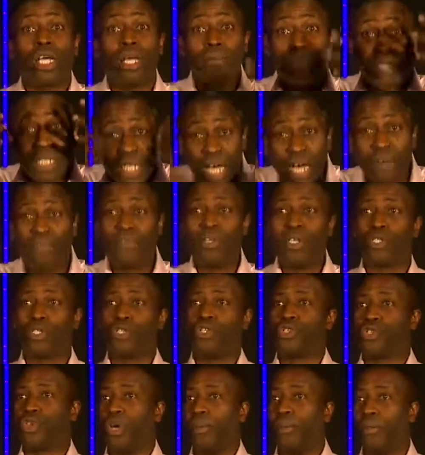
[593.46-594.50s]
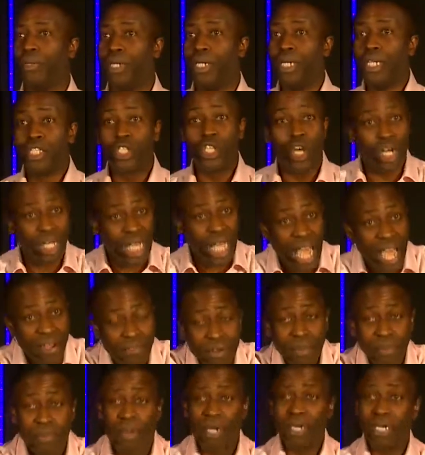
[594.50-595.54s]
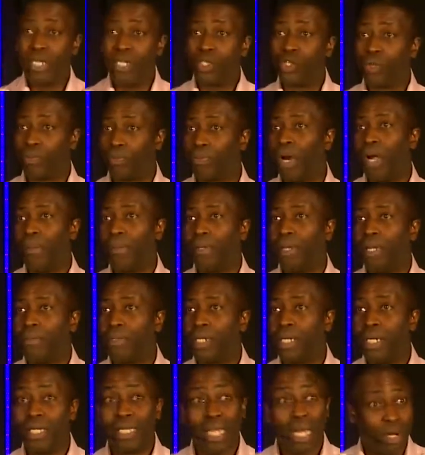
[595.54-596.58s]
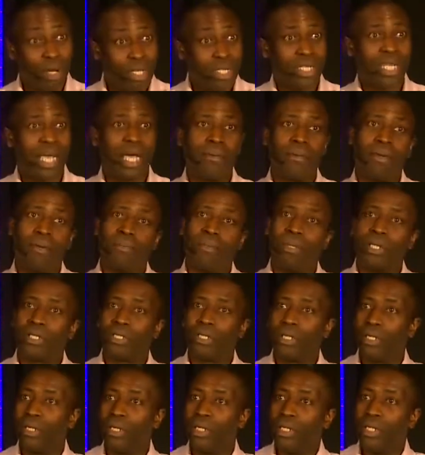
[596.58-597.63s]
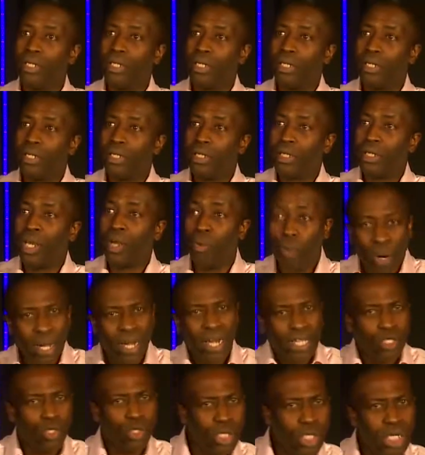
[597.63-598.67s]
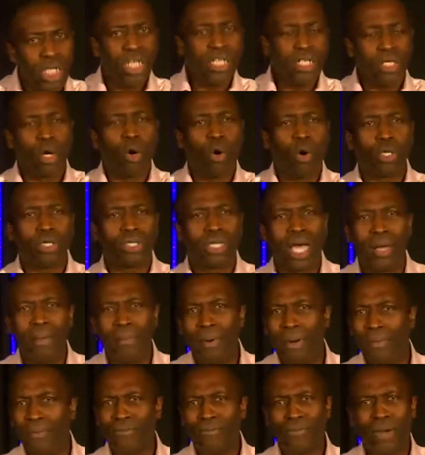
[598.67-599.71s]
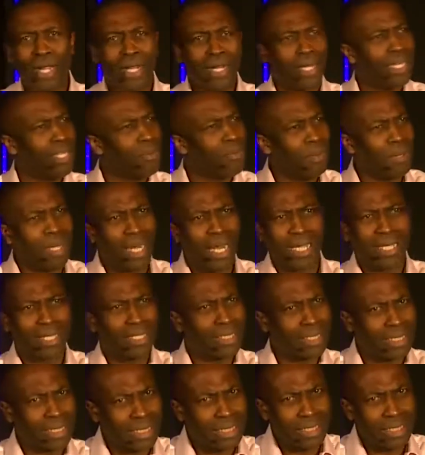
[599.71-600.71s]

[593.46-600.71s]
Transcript: himself into trouble, talk everybody into problems. That was Simon Peter. He wanted to lead the whole time, but frankly, you'd be like,